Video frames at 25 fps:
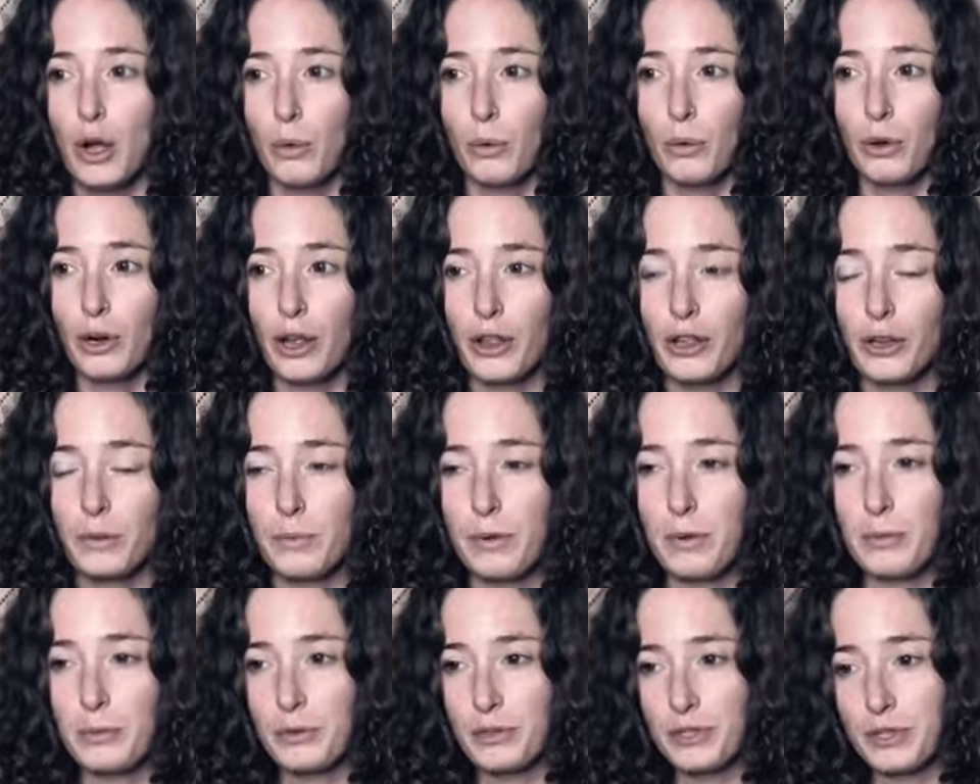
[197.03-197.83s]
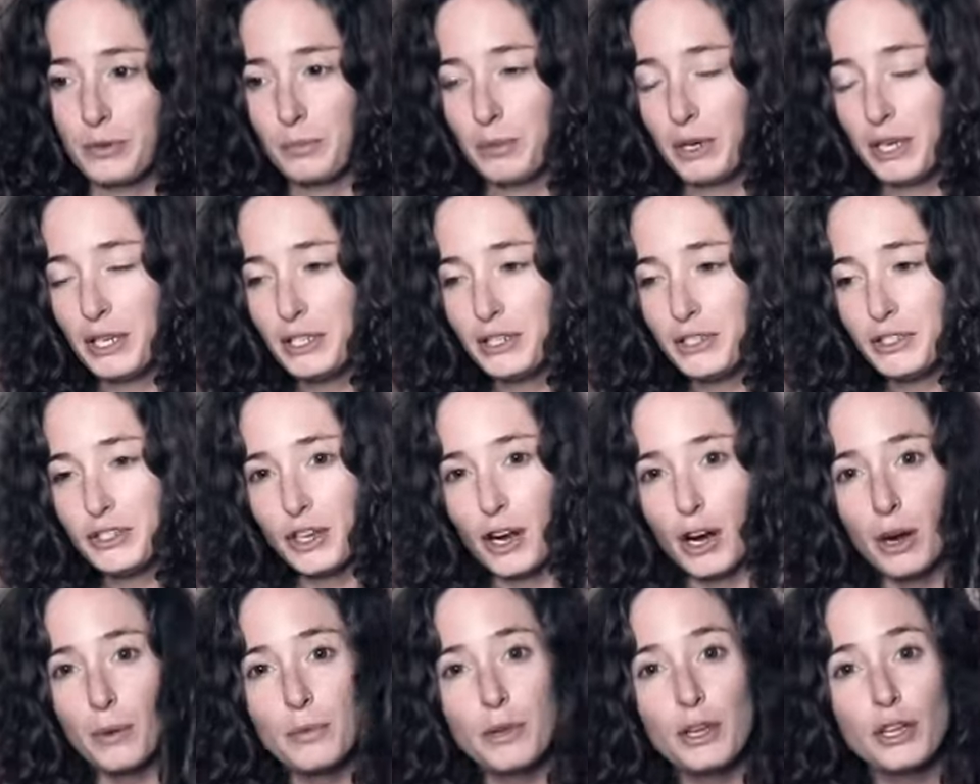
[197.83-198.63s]
what other people's opinions
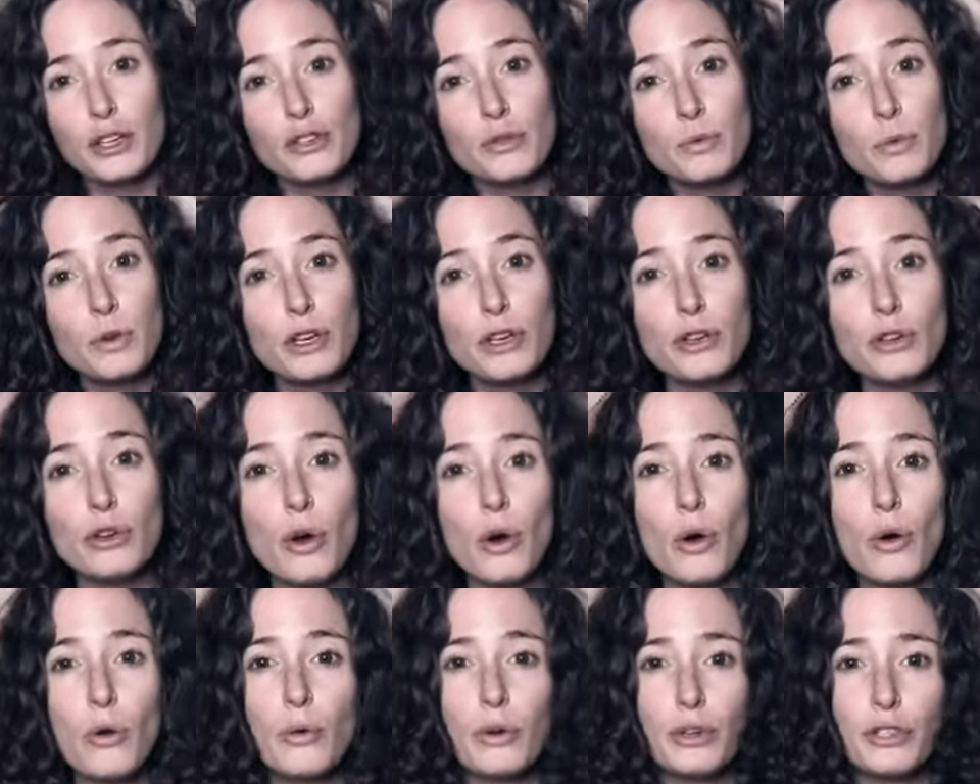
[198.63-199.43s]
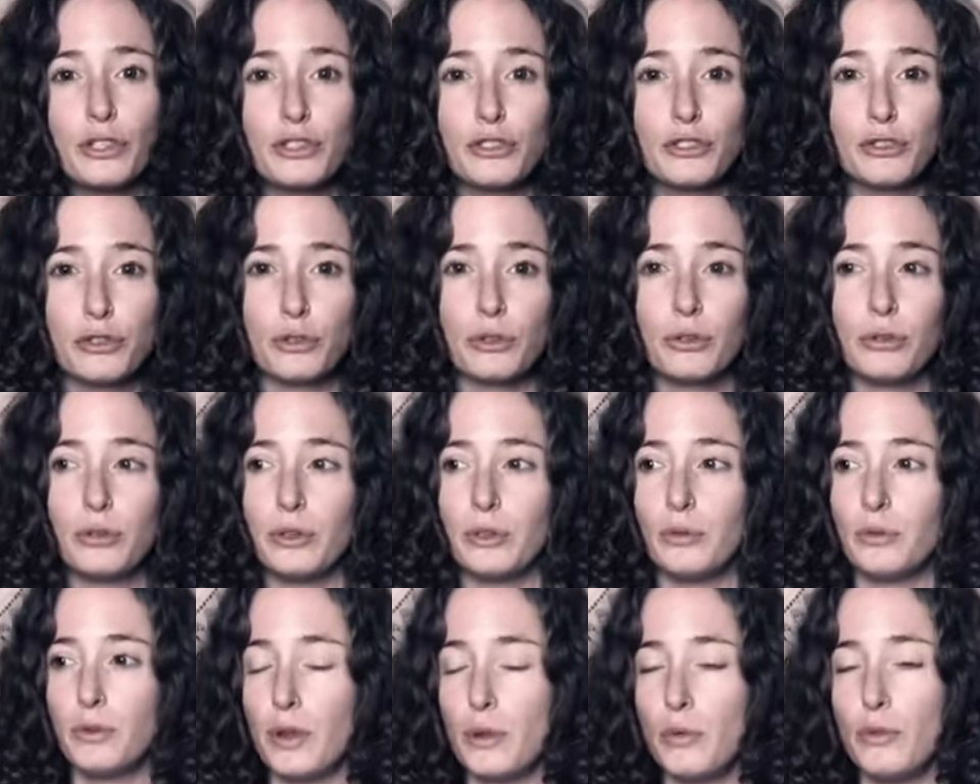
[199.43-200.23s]
are because we know what's true
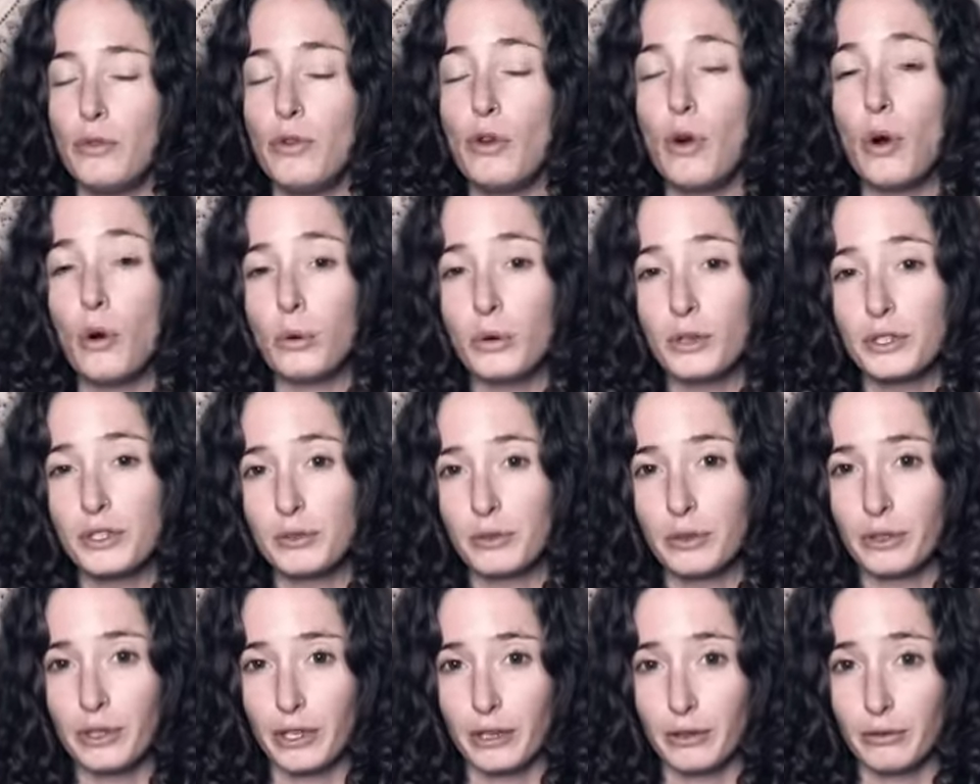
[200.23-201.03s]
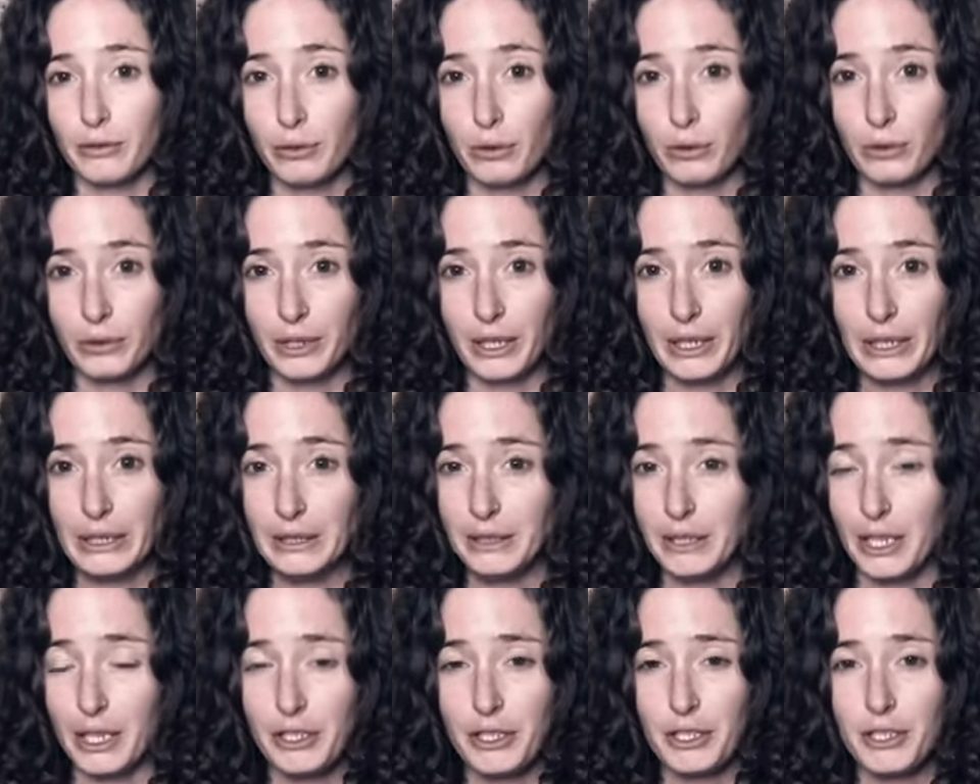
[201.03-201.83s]
and we know what's really unfolding,
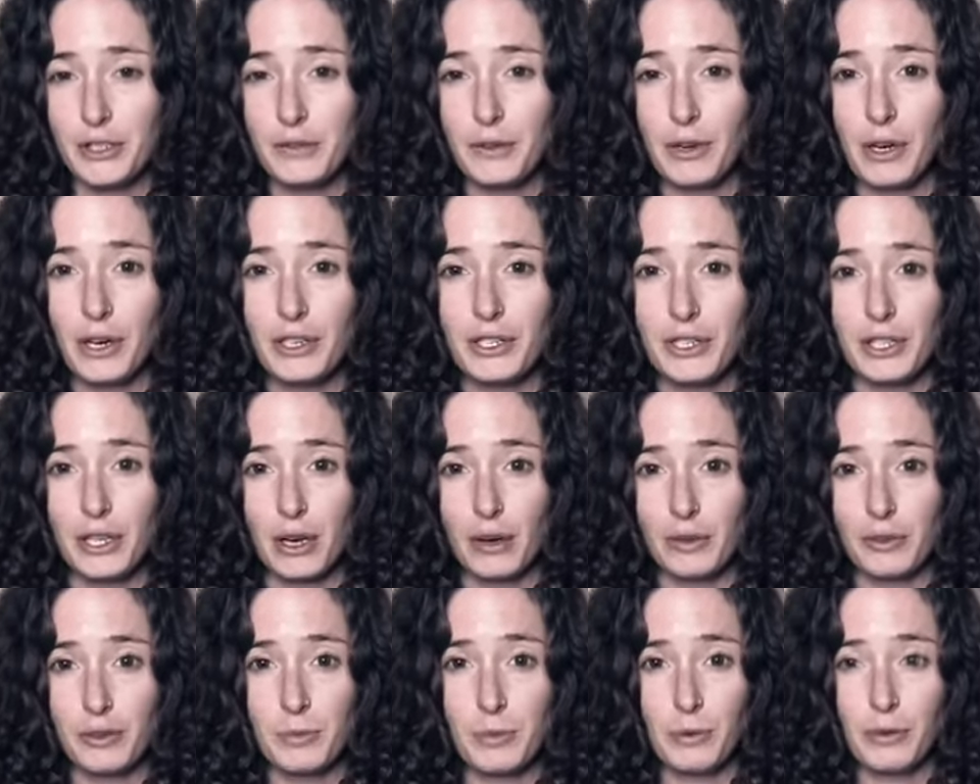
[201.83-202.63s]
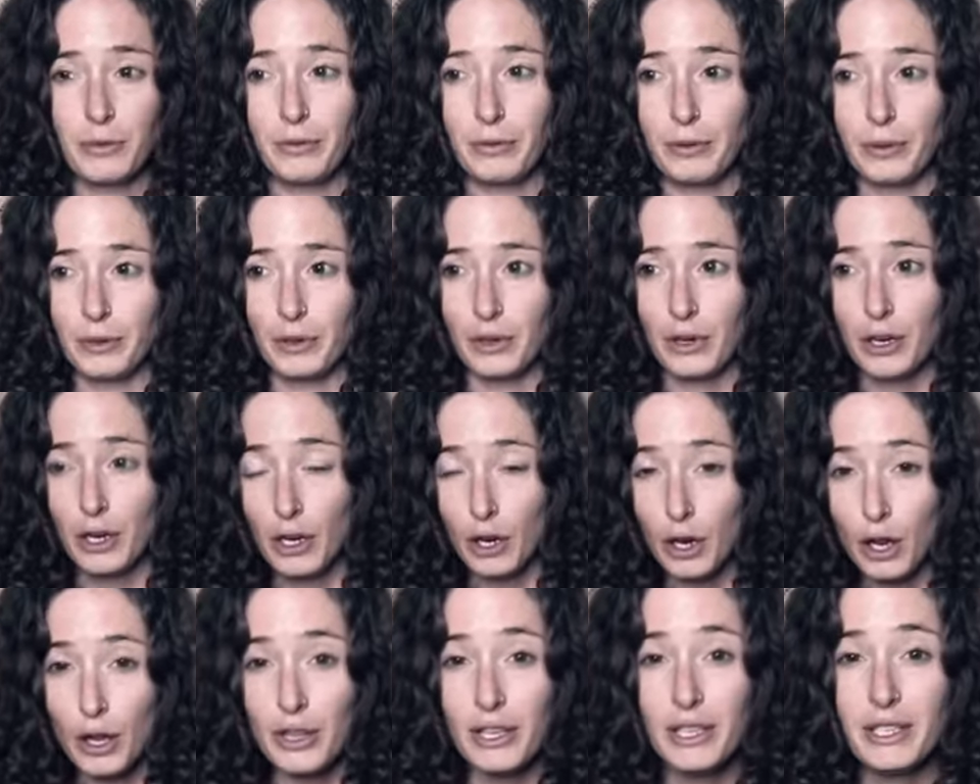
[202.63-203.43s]
not just for ourselves, but for
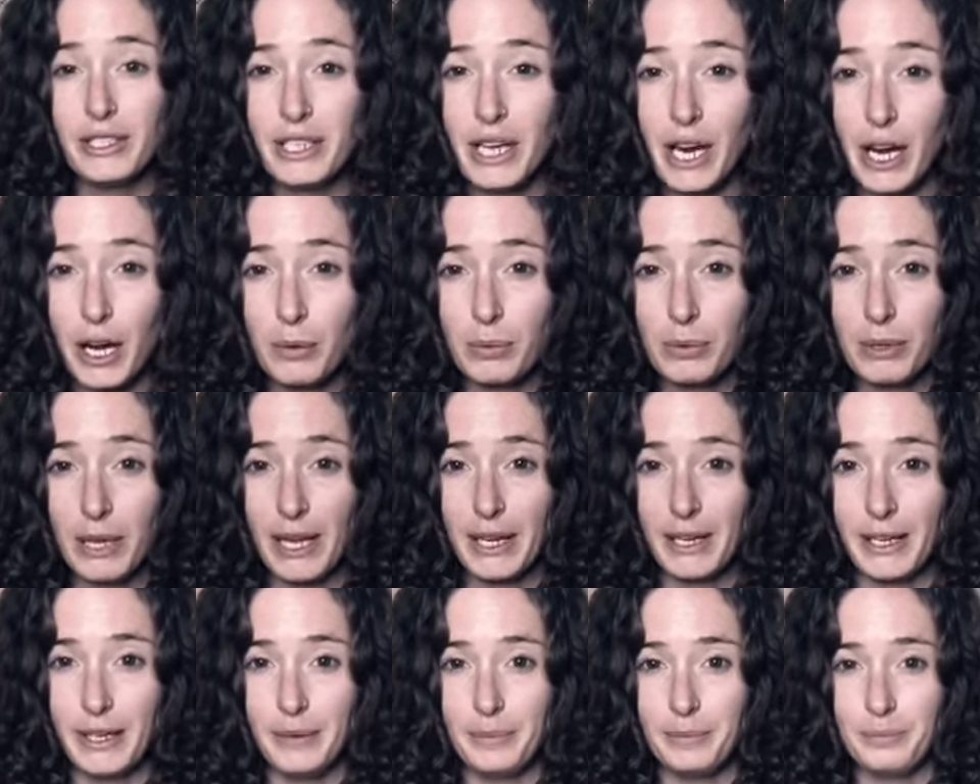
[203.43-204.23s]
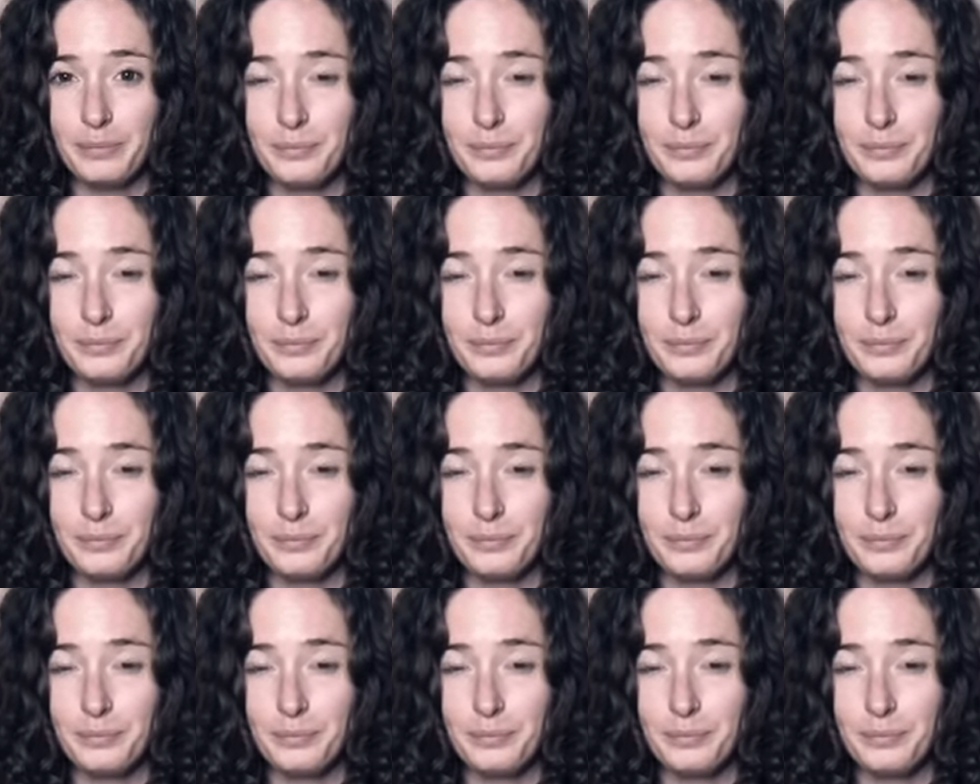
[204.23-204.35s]
the entire planet.